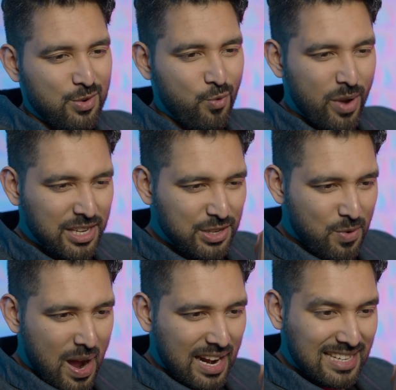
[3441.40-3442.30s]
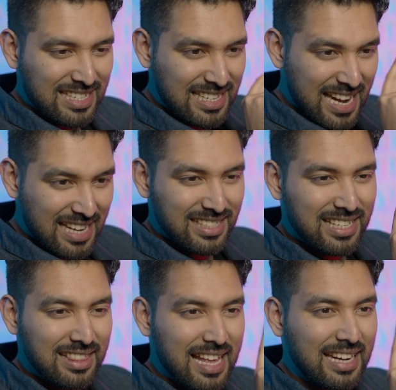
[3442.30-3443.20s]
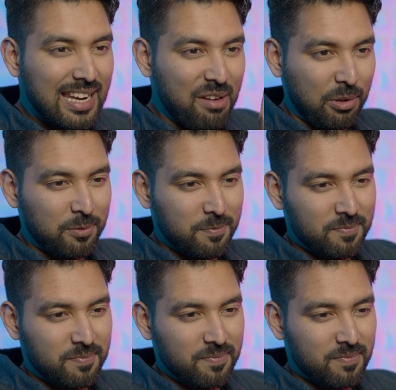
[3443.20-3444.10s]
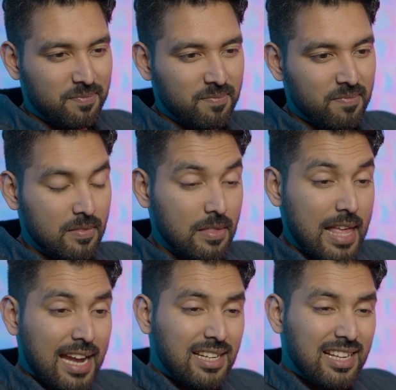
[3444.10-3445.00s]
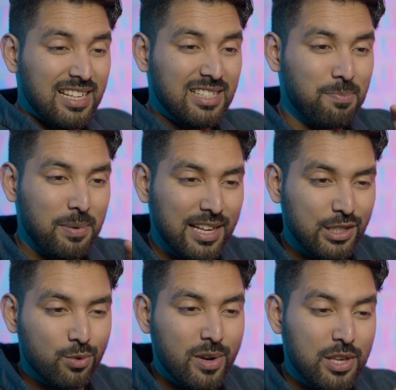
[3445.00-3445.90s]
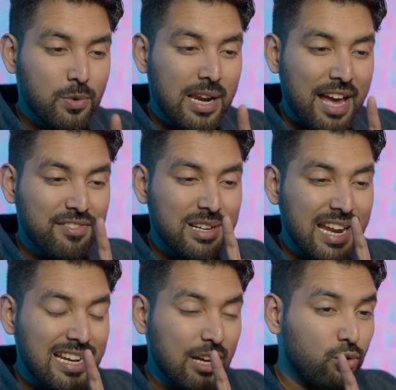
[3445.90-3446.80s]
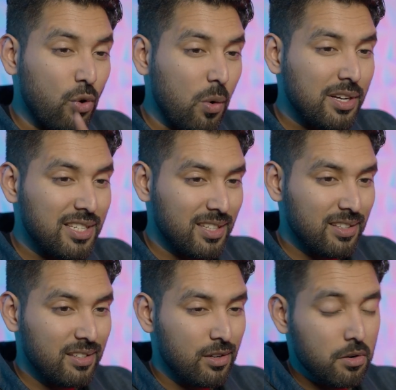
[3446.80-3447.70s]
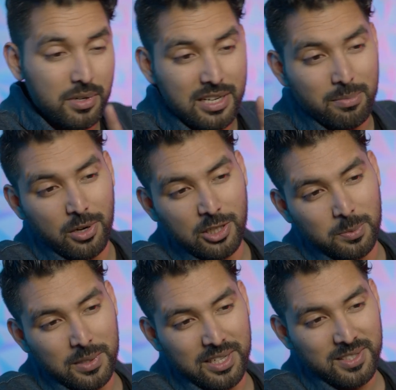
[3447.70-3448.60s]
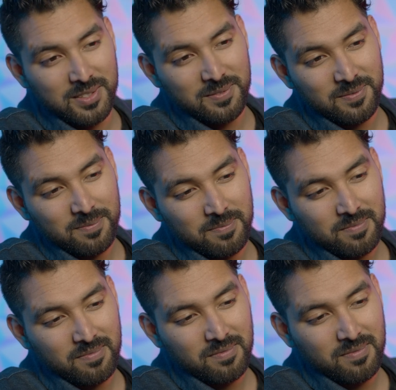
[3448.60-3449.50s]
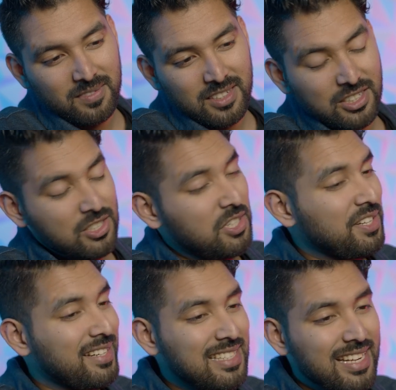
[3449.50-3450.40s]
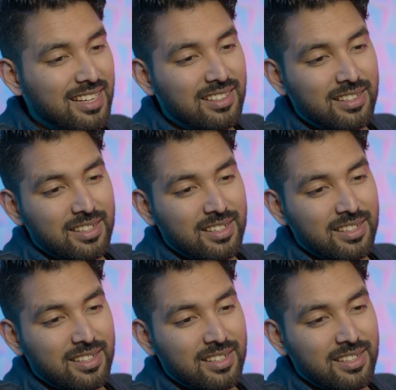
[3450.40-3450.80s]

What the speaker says: When you are at rest in that level, that is a place where you will have great authority over demonic spirits. Because you got to understand,